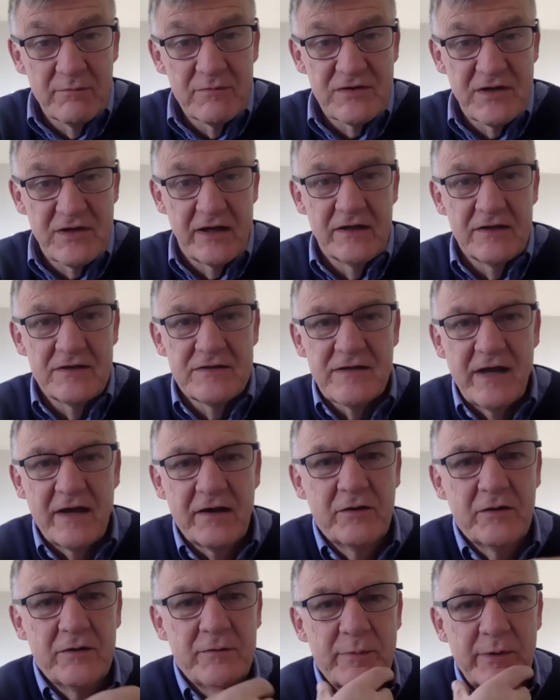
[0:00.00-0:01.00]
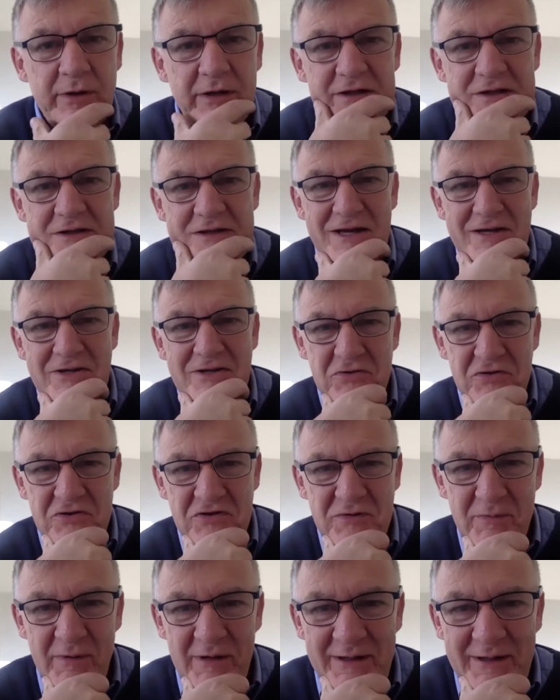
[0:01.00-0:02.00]
settings, that could be a
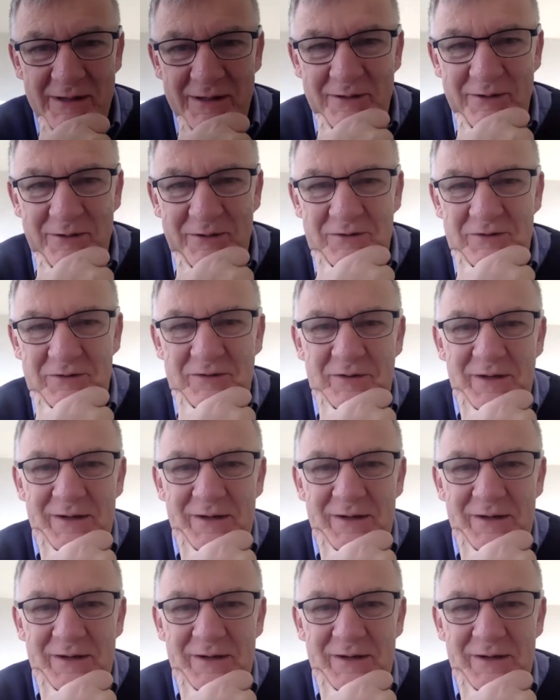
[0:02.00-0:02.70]
dangerous meeting, because